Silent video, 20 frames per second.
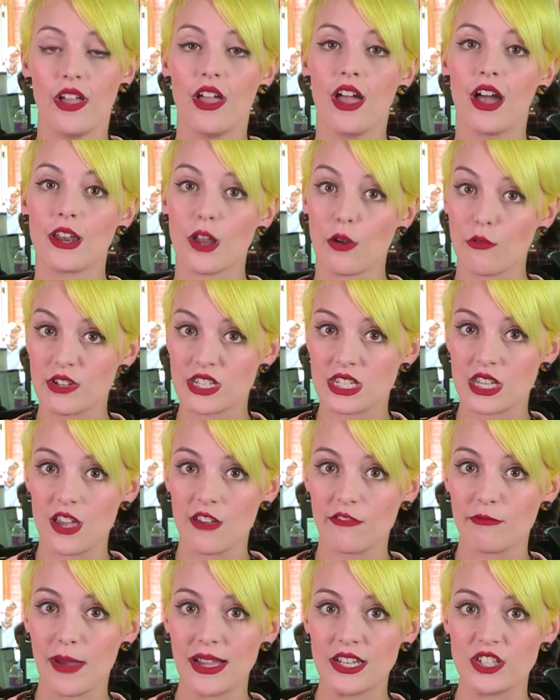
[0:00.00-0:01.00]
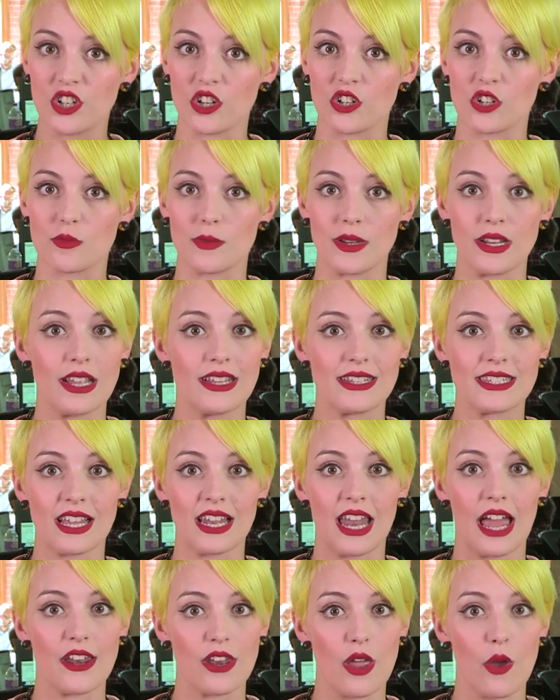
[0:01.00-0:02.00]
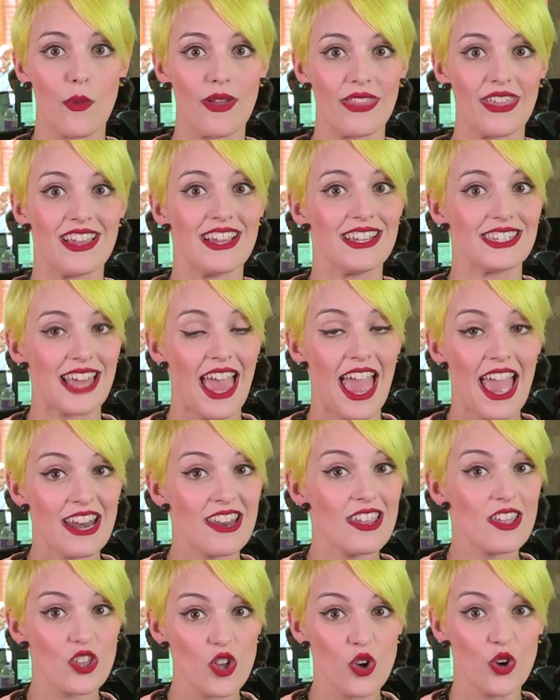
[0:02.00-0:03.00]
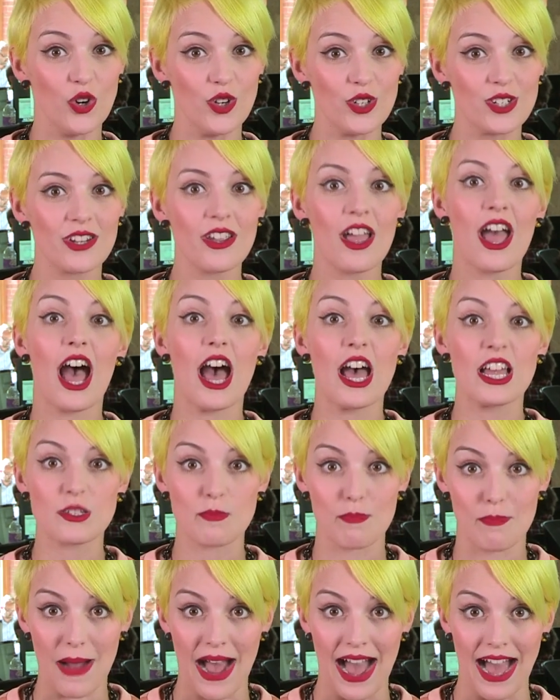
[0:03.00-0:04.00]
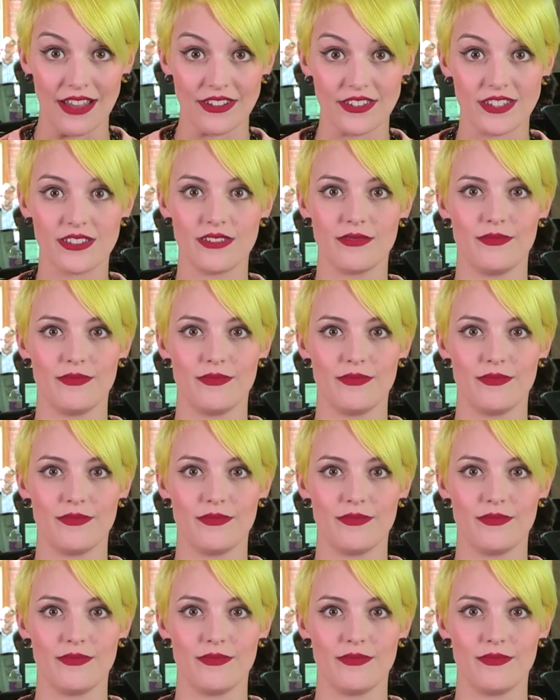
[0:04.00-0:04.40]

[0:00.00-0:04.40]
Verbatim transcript: and I'll reserve my judgement until I know whether he's any good at bad.